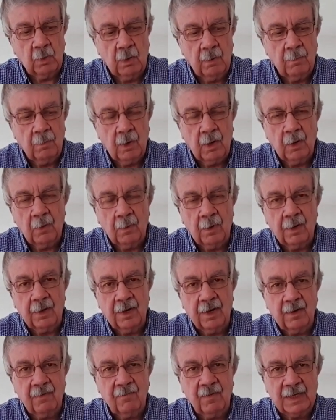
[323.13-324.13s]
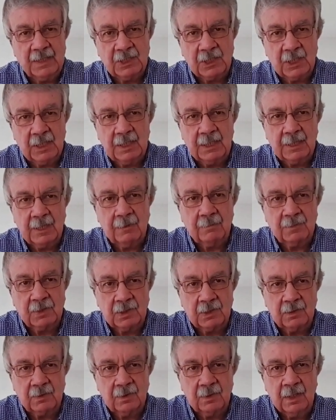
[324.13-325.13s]
one by one and eventually
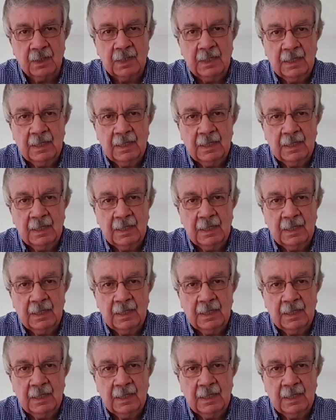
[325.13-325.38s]
comes to a